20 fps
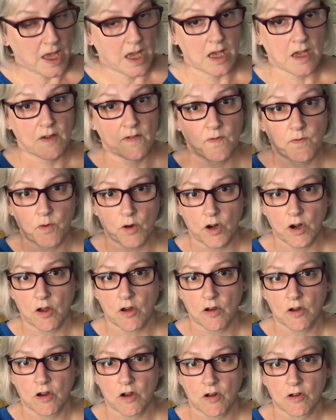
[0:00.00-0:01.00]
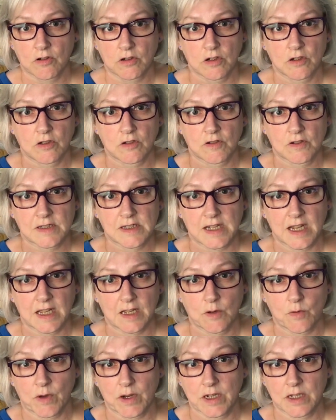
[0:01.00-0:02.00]
of what our garden looks
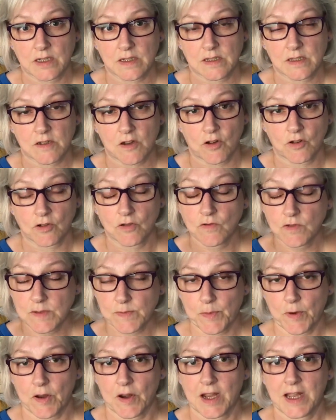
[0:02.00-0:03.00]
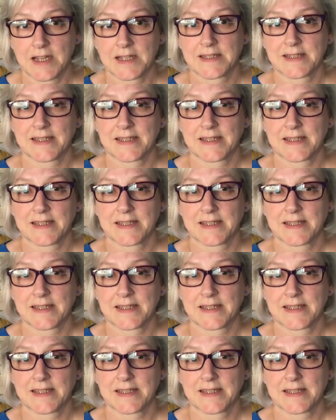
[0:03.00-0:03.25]
like when it's got no spotlights,